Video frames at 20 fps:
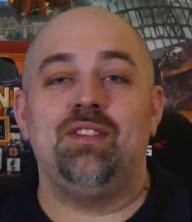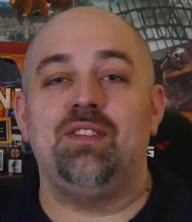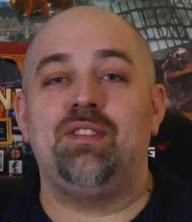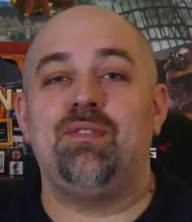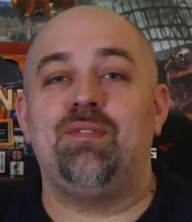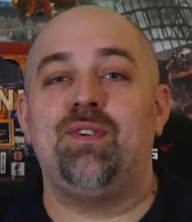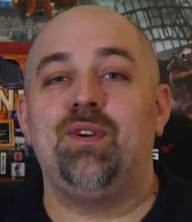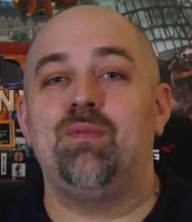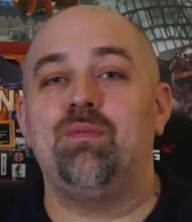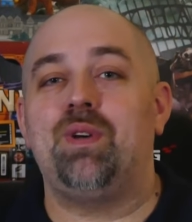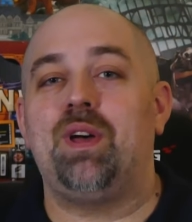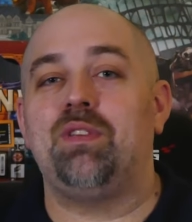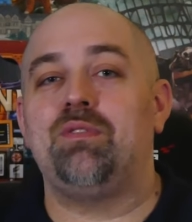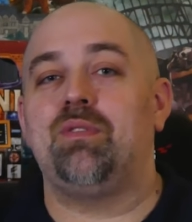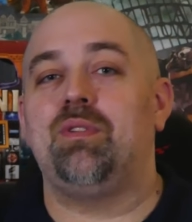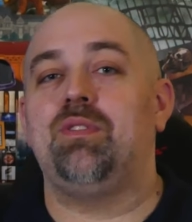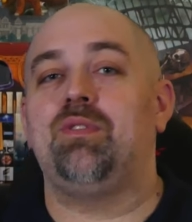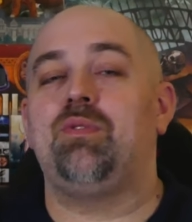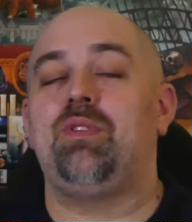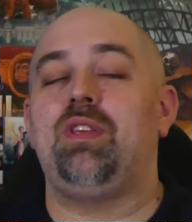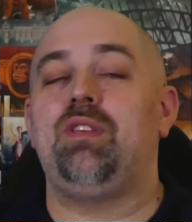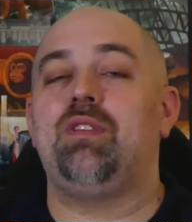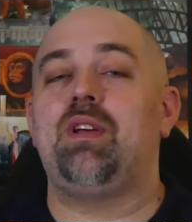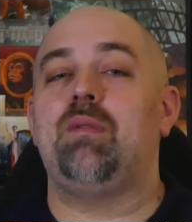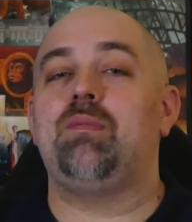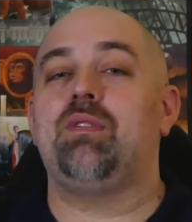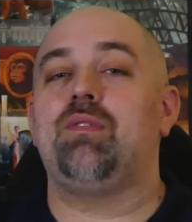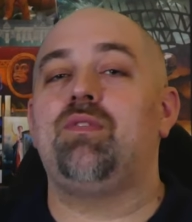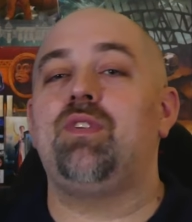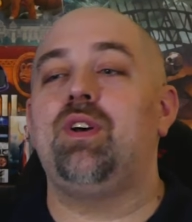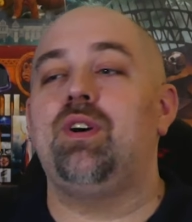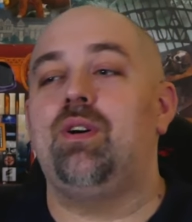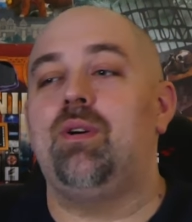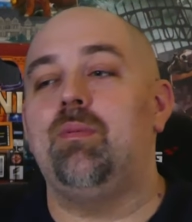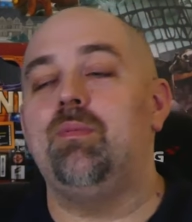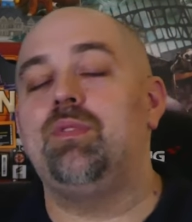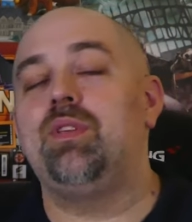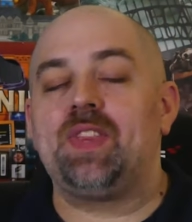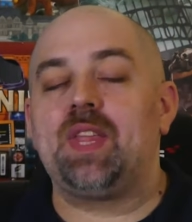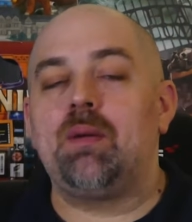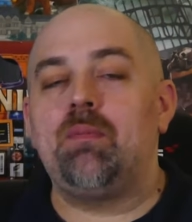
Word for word: It's a film festival. It's these types of films.